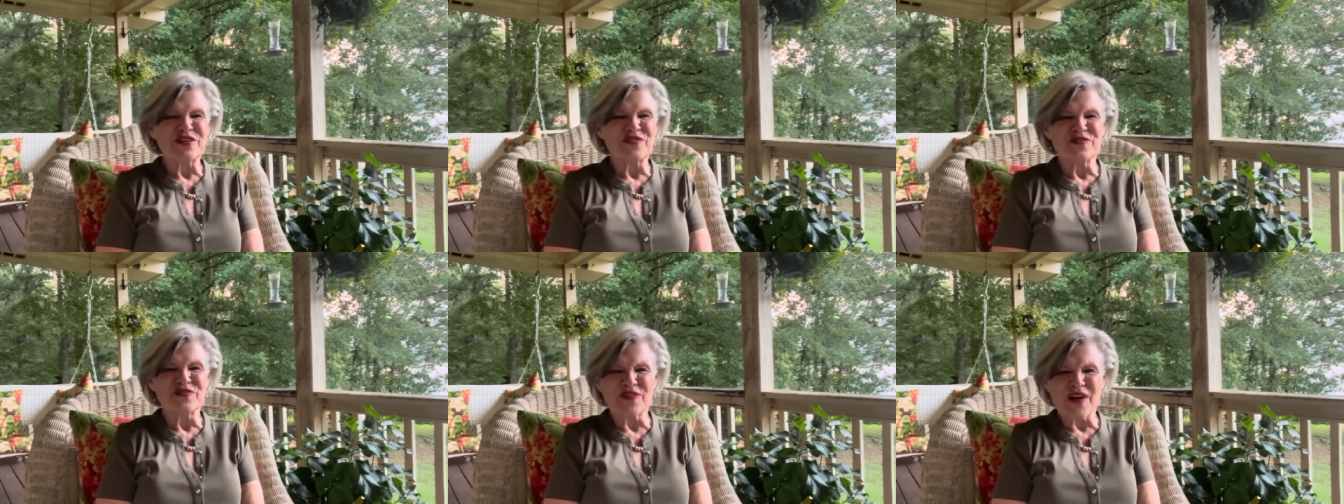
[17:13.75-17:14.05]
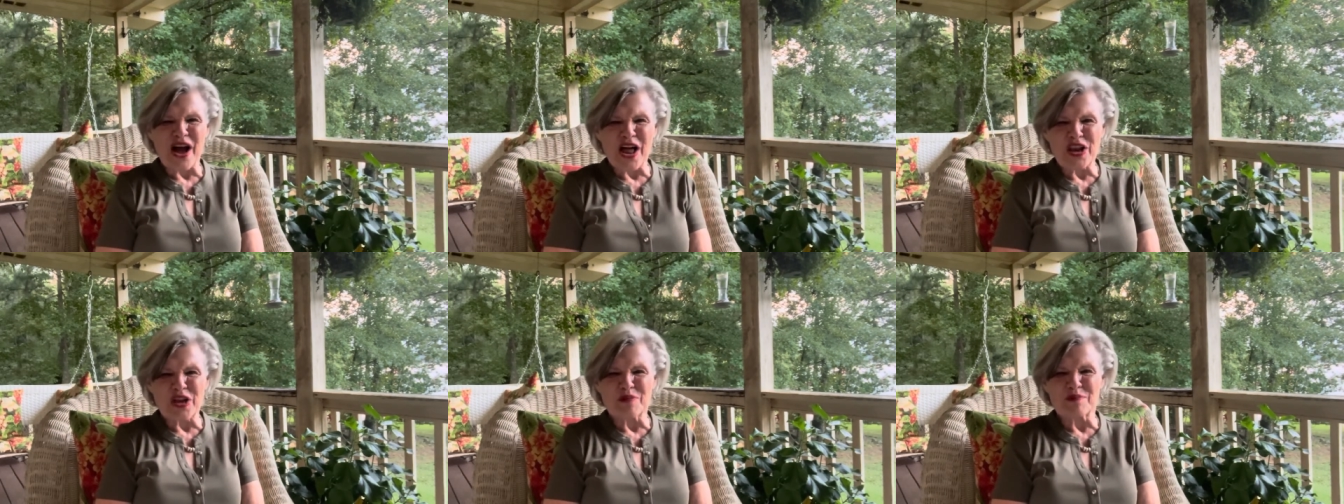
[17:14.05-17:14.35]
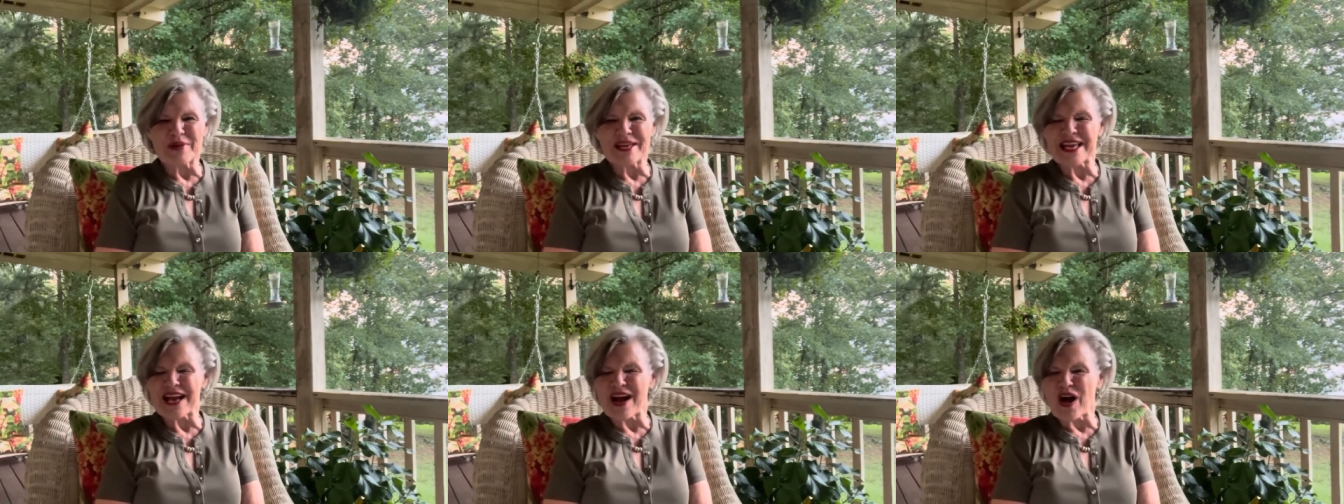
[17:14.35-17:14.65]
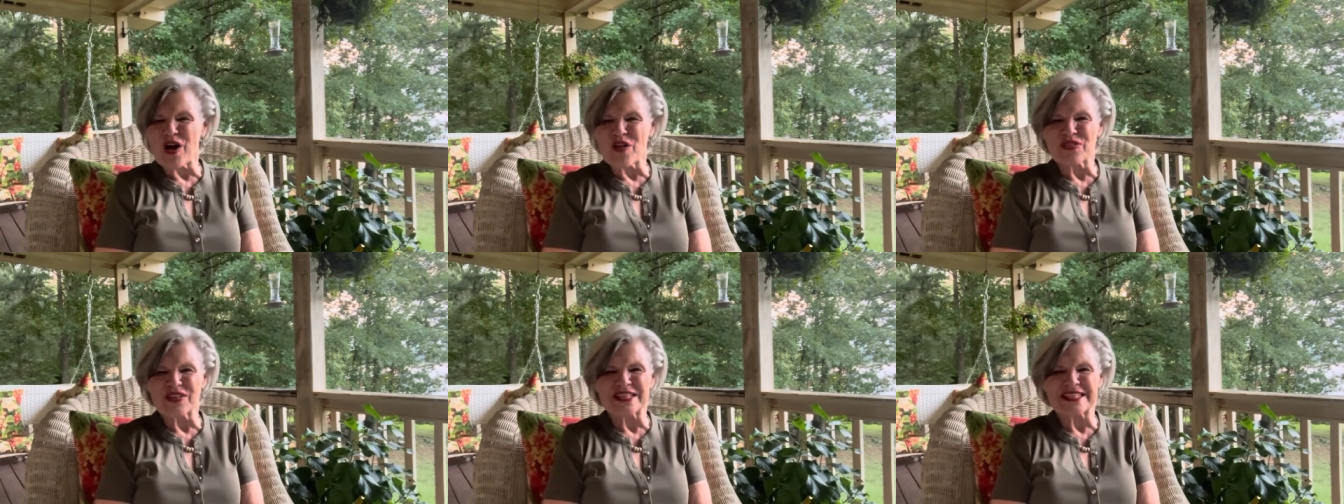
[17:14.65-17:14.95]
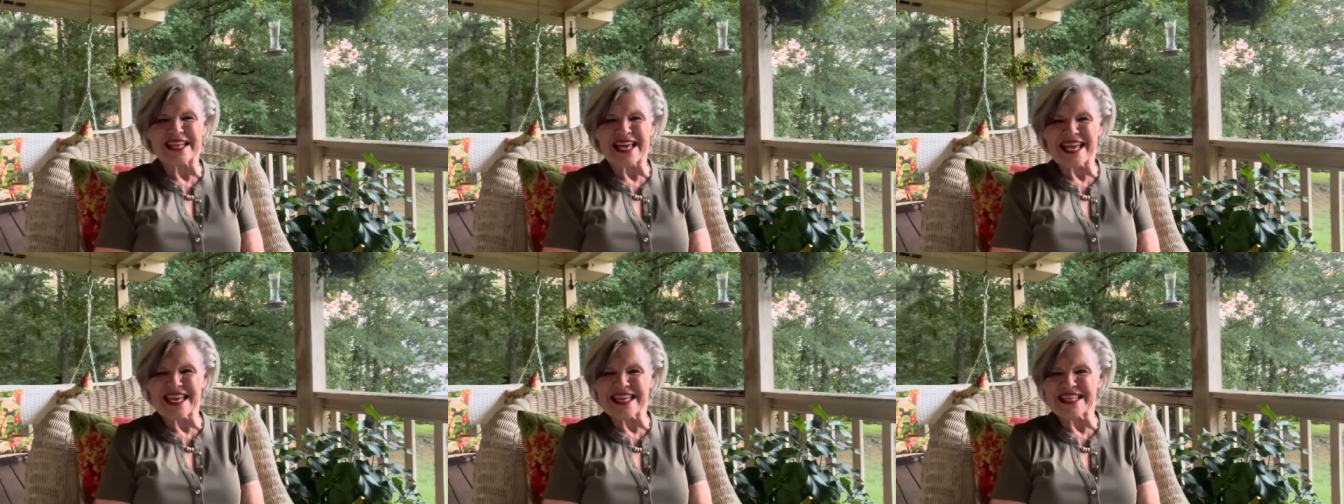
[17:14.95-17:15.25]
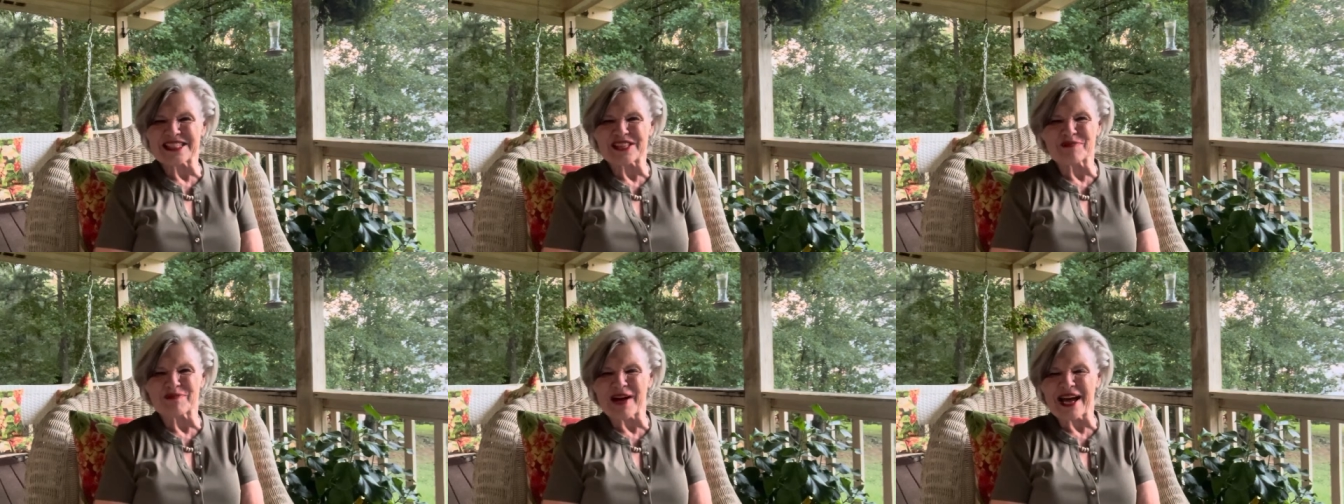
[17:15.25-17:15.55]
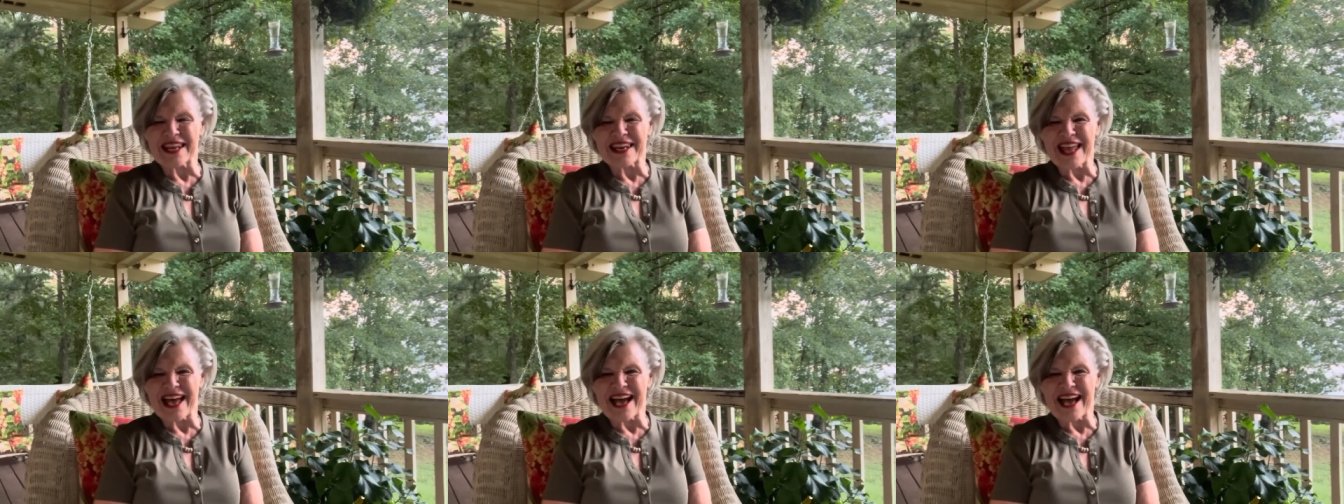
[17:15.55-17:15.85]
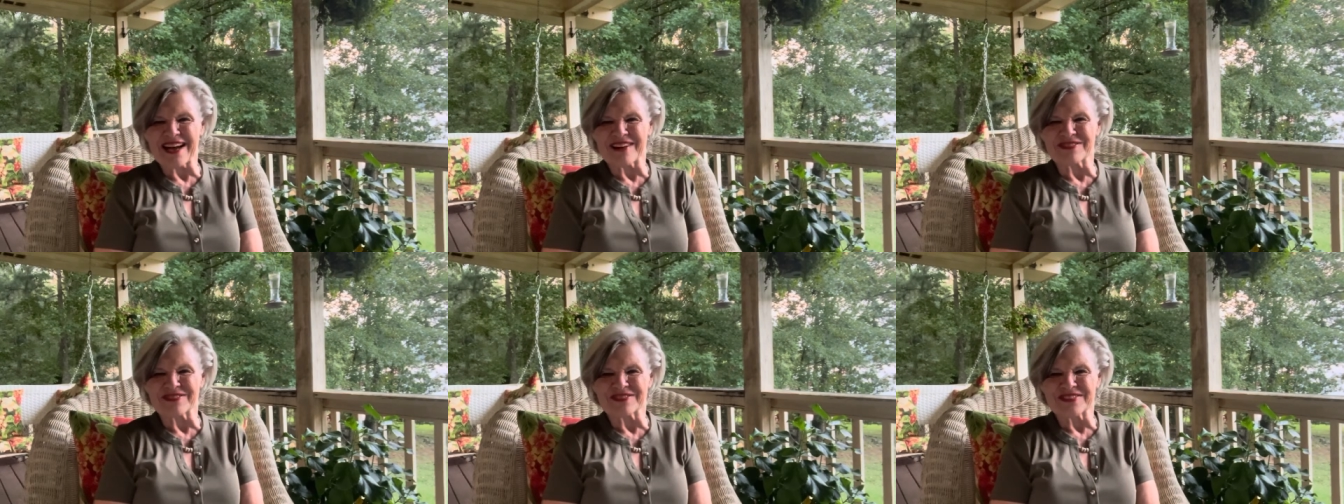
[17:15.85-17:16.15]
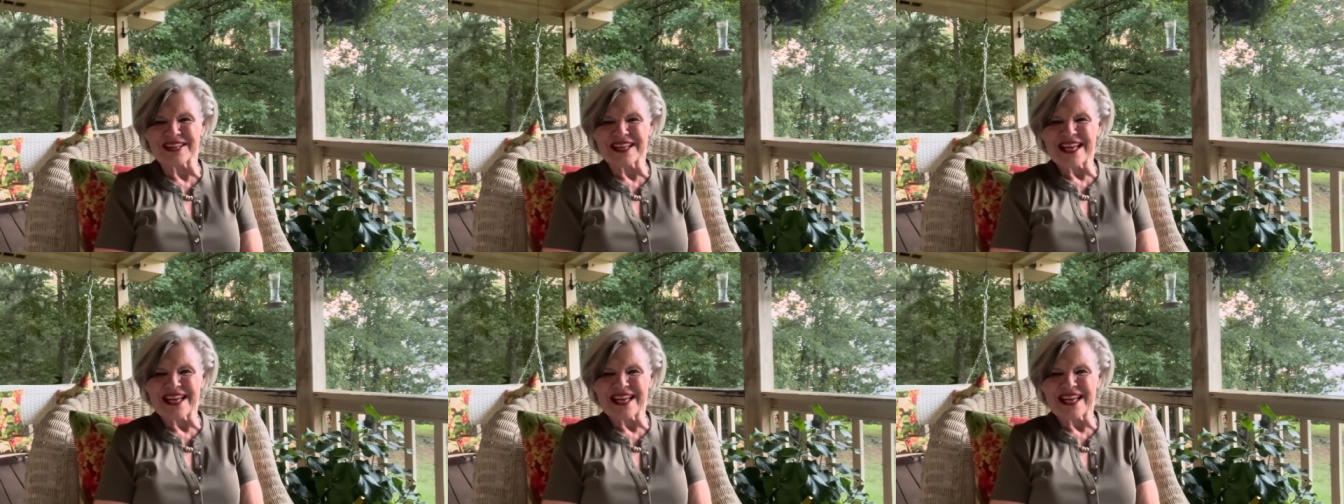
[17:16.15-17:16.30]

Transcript: follow me all the days of my life.